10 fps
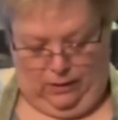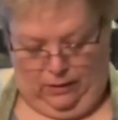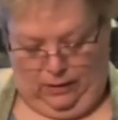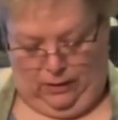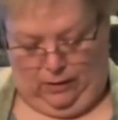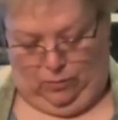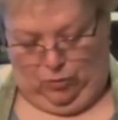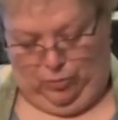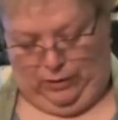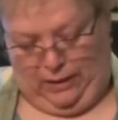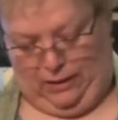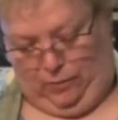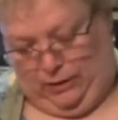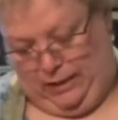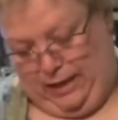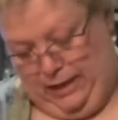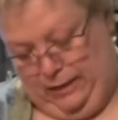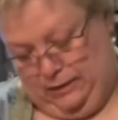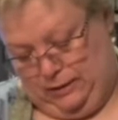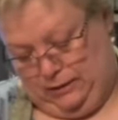And we'll put that in with the
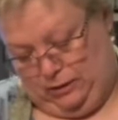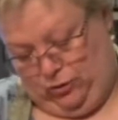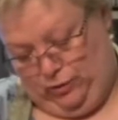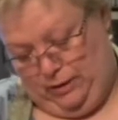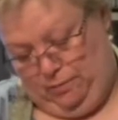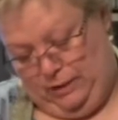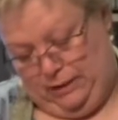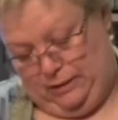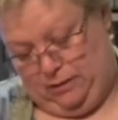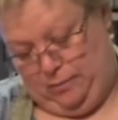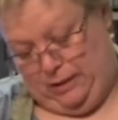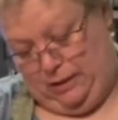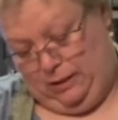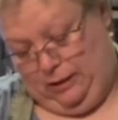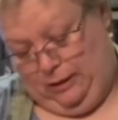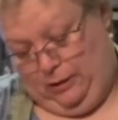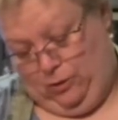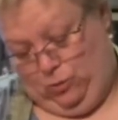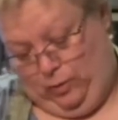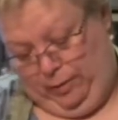eggs because the cream needs to be
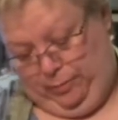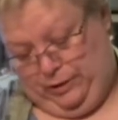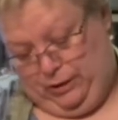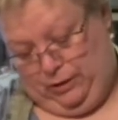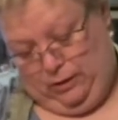whipped.